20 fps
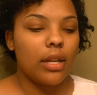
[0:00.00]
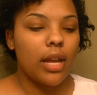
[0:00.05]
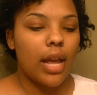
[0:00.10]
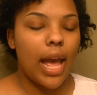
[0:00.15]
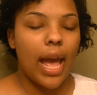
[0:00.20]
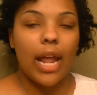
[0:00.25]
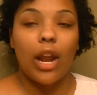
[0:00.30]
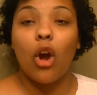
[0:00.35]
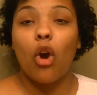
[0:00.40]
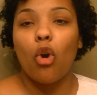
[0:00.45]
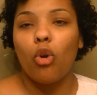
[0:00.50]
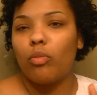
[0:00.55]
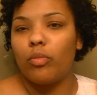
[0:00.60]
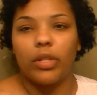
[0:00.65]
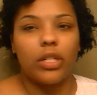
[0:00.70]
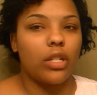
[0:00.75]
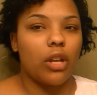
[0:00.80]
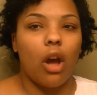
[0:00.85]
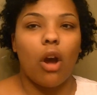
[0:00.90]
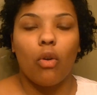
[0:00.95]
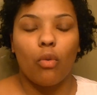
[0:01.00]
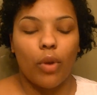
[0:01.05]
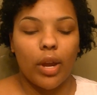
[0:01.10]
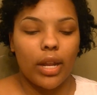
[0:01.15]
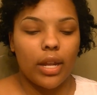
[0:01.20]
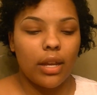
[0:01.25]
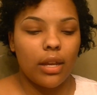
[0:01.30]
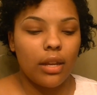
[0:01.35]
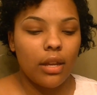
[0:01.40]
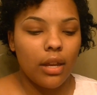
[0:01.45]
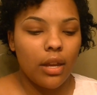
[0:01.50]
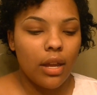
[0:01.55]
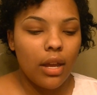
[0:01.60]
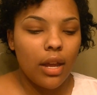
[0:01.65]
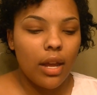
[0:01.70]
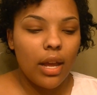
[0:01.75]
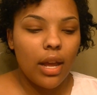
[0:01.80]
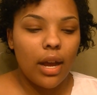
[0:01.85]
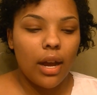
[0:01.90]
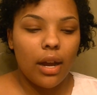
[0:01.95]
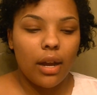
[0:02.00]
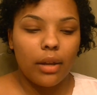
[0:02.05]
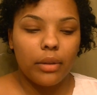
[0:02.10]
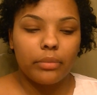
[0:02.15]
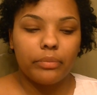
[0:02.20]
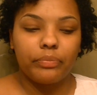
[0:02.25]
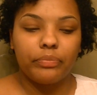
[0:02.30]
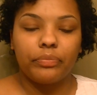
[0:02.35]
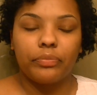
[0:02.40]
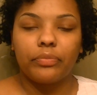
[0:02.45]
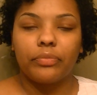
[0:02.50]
at home just already. I